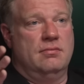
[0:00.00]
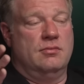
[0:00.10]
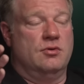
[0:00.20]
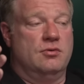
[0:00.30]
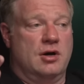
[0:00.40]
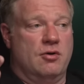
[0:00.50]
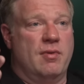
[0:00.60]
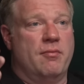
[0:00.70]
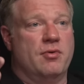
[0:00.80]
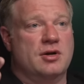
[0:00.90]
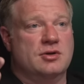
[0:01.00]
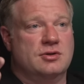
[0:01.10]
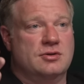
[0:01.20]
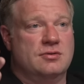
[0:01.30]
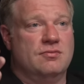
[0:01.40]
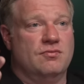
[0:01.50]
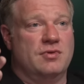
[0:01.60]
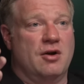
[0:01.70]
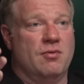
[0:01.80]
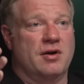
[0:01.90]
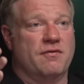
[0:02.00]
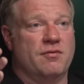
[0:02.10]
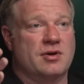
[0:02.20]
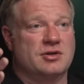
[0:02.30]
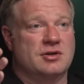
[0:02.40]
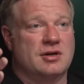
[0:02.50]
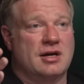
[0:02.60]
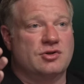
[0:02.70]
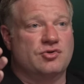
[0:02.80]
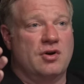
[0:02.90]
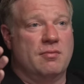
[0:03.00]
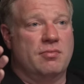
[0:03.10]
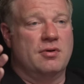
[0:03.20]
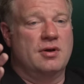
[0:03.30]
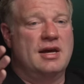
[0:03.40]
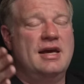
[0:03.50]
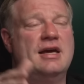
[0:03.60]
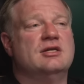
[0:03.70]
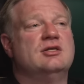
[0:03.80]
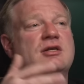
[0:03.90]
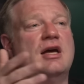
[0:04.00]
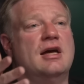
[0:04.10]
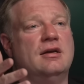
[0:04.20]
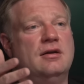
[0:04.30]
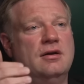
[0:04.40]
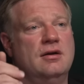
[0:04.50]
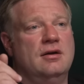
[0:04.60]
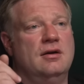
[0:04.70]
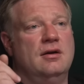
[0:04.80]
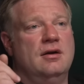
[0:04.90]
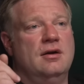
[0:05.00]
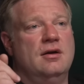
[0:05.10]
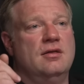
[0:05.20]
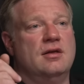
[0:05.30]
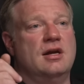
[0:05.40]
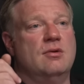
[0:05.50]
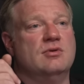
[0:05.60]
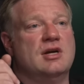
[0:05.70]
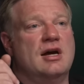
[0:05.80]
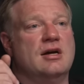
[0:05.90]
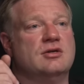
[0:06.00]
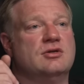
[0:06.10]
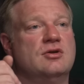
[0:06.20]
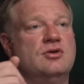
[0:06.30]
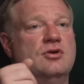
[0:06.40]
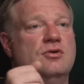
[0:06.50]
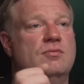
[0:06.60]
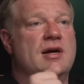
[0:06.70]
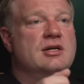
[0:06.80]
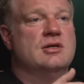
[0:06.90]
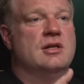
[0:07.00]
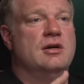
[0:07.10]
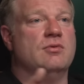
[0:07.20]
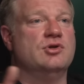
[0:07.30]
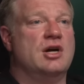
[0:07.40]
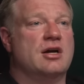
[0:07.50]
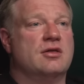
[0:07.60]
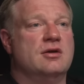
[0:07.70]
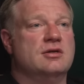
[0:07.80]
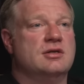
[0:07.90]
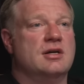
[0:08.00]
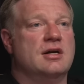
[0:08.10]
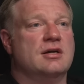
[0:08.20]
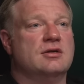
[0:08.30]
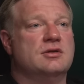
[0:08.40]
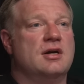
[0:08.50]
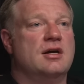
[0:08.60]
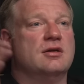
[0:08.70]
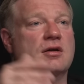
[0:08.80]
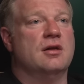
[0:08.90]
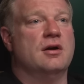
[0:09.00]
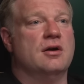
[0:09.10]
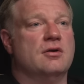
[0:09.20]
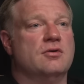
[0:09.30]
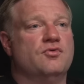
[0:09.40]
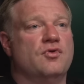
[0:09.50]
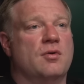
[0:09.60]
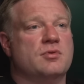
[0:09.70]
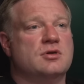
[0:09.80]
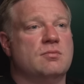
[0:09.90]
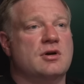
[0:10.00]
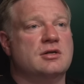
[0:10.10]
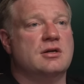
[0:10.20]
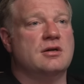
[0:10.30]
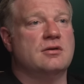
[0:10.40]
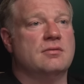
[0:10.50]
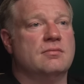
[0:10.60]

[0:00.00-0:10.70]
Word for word: you got to remember he's now running for president against Trump. He has said that he was asked to basically reject these things and declare Trump as the president.